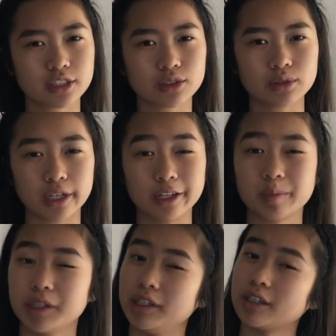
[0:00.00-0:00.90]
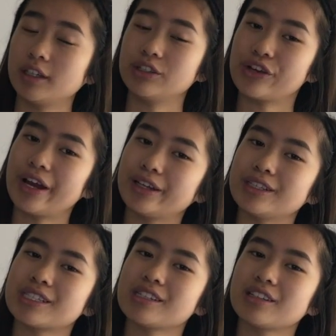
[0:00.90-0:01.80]
don't like putting under eye
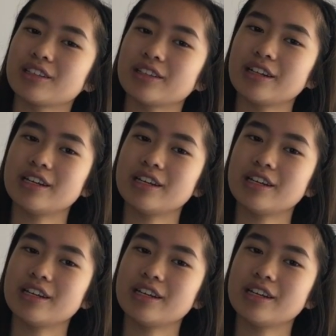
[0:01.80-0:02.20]
concealer,